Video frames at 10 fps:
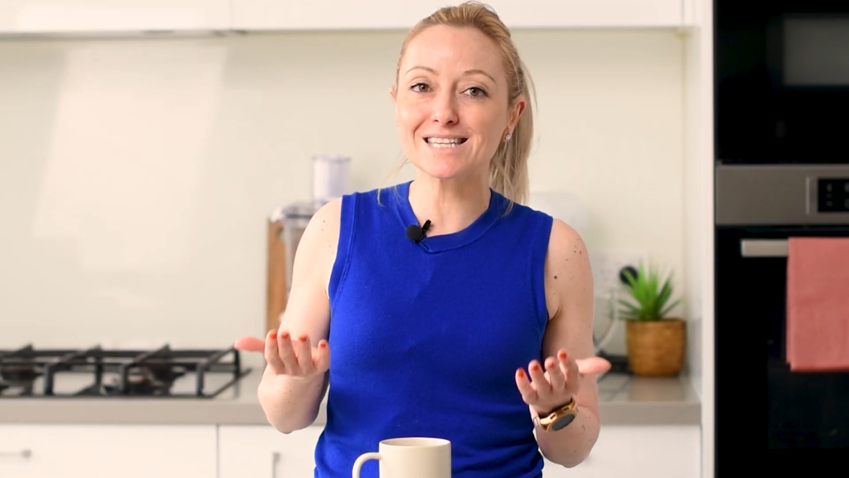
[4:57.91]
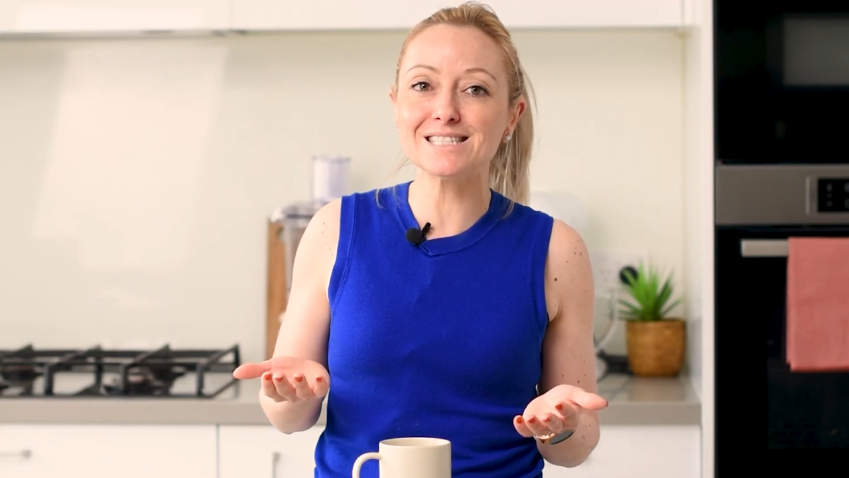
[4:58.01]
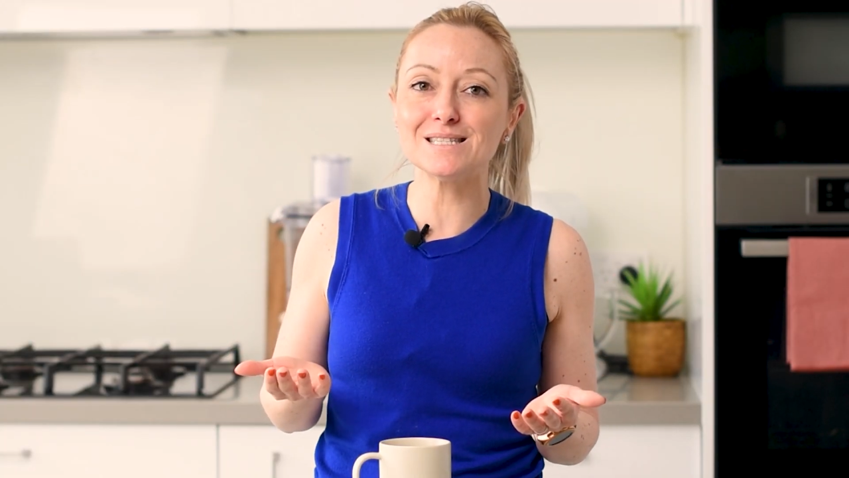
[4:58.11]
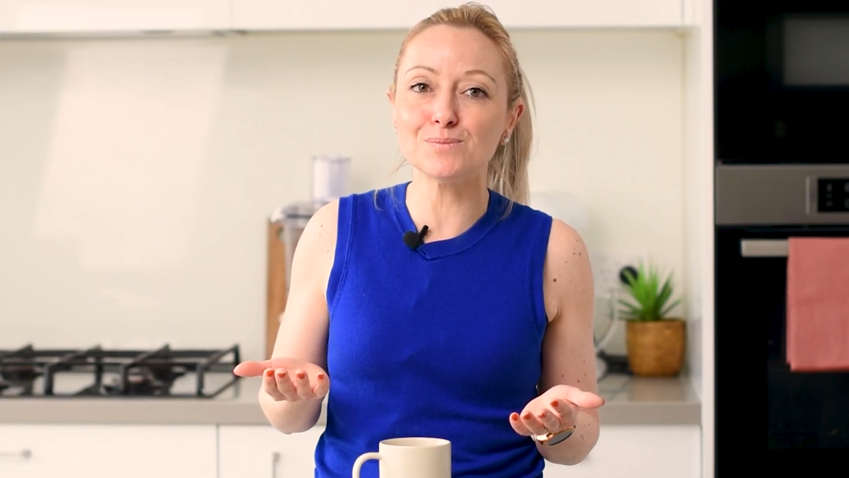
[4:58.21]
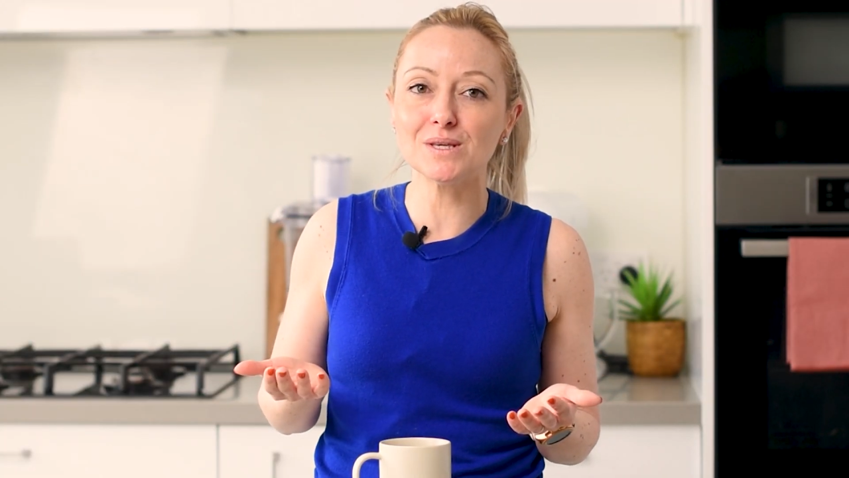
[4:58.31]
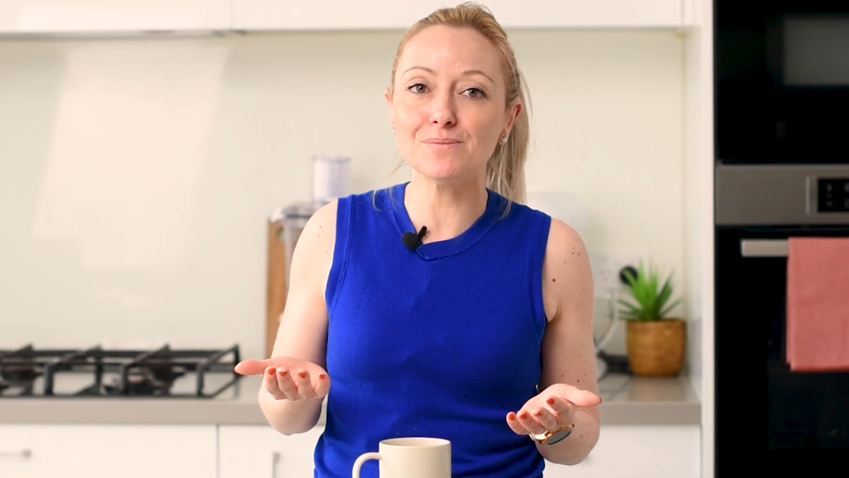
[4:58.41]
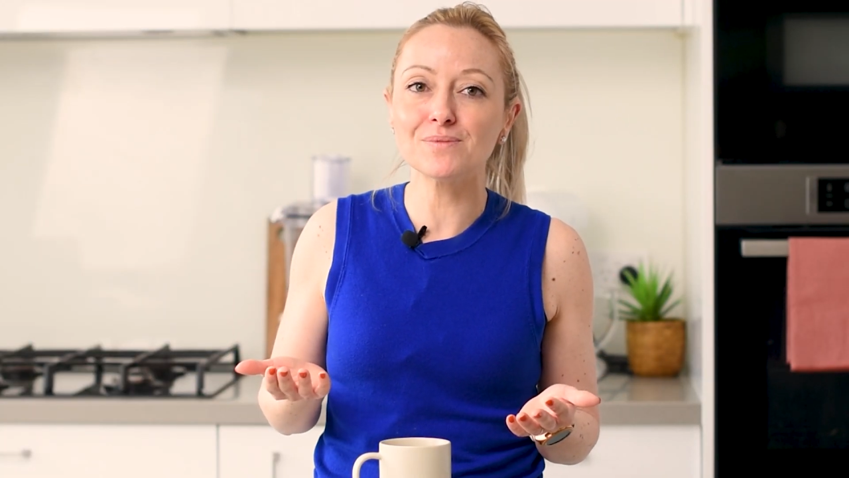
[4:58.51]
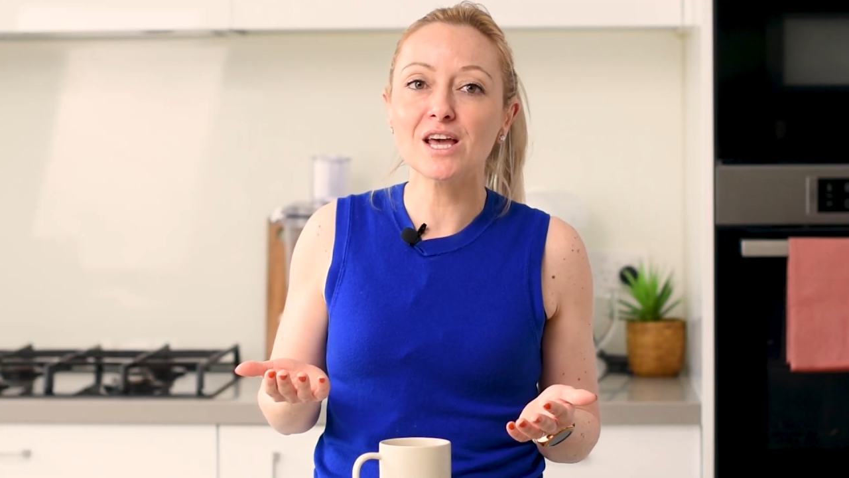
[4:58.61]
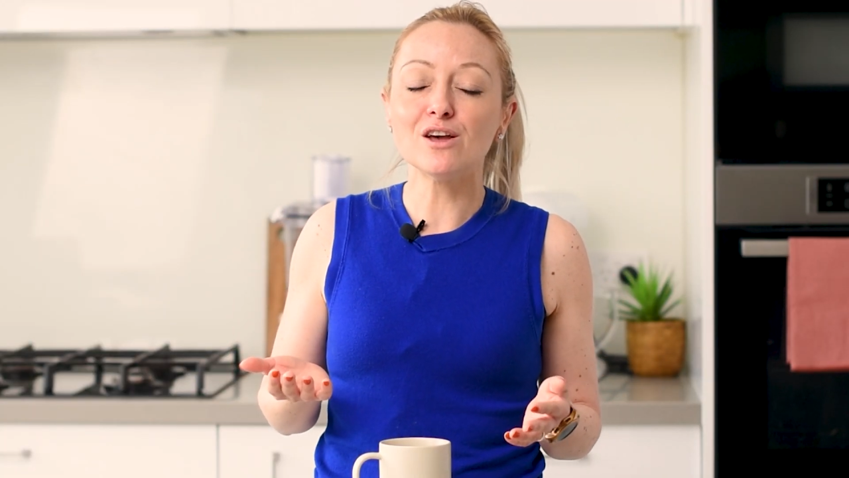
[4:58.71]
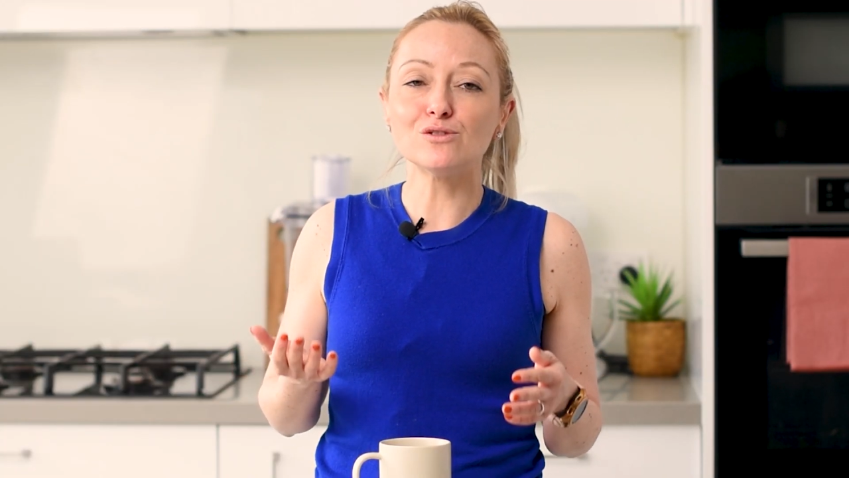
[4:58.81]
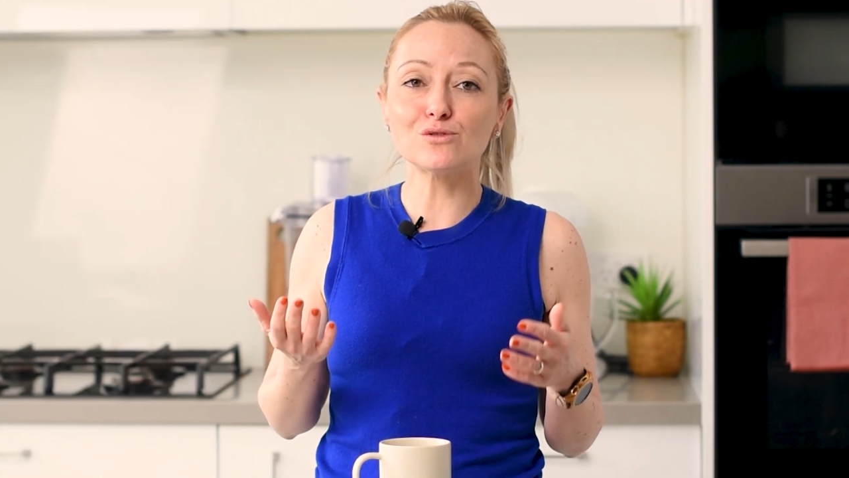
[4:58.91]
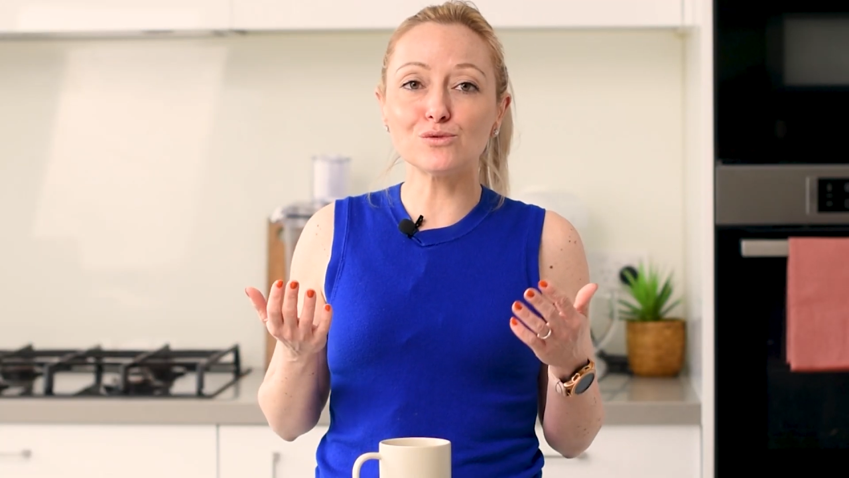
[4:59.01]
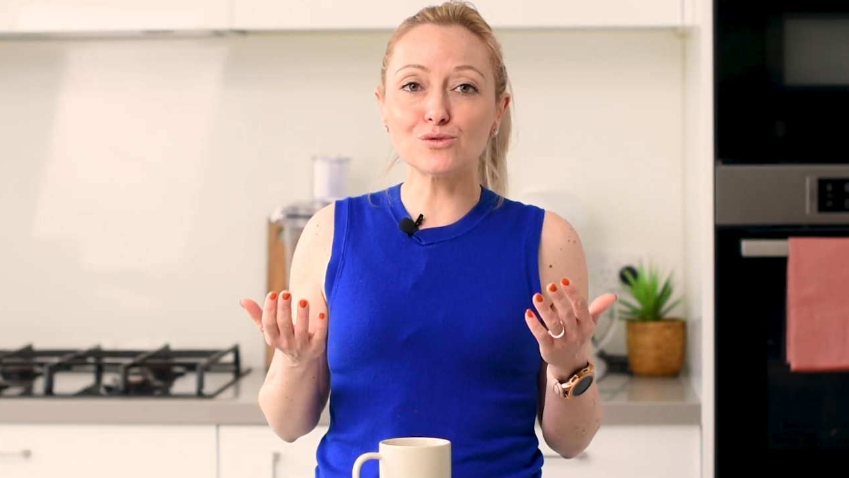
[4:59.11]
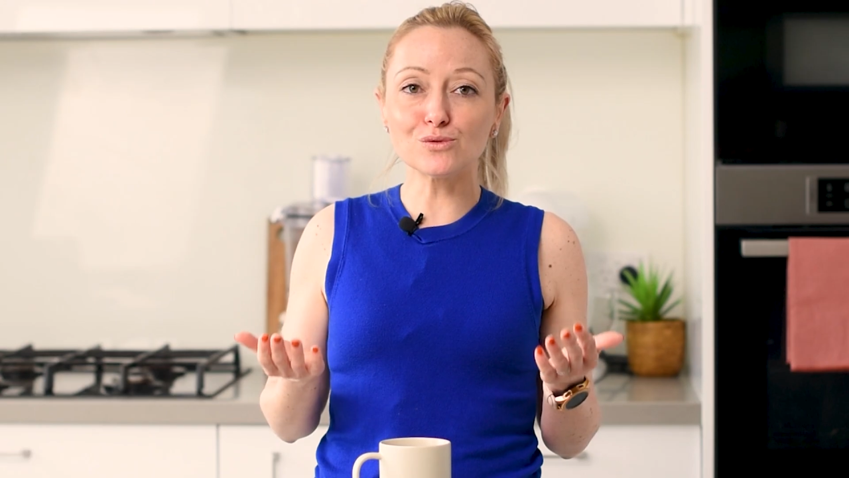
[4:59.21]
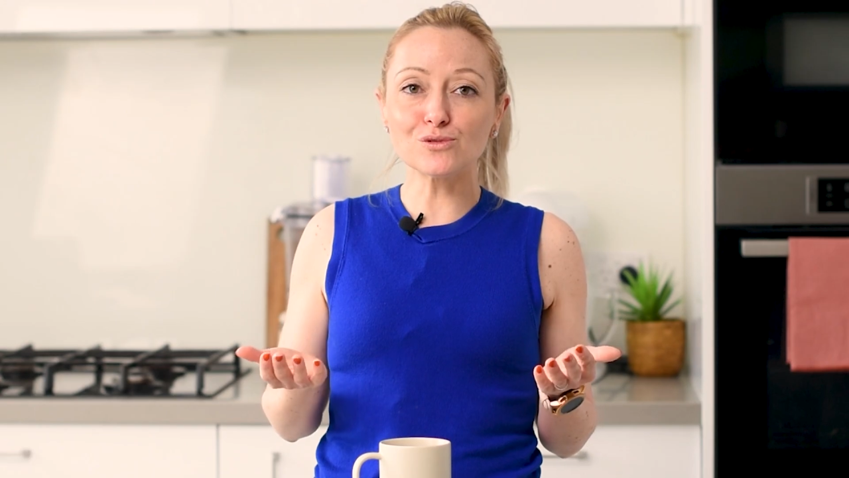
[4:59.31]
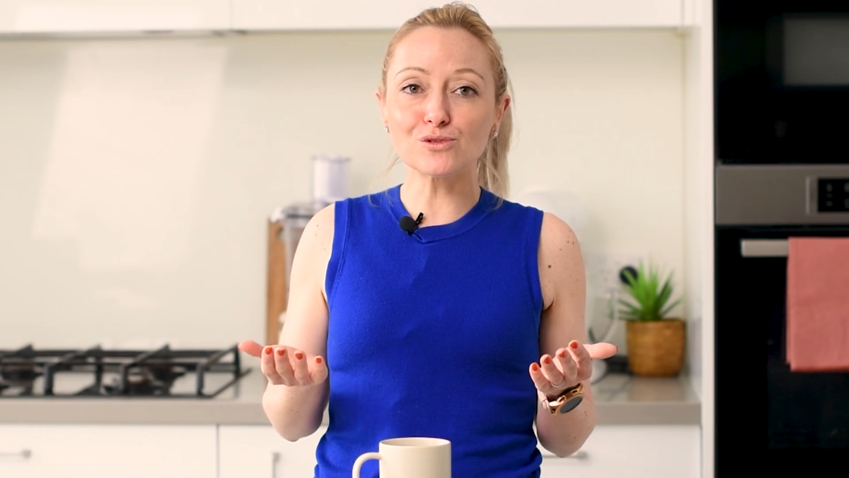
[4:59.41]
recipe. To do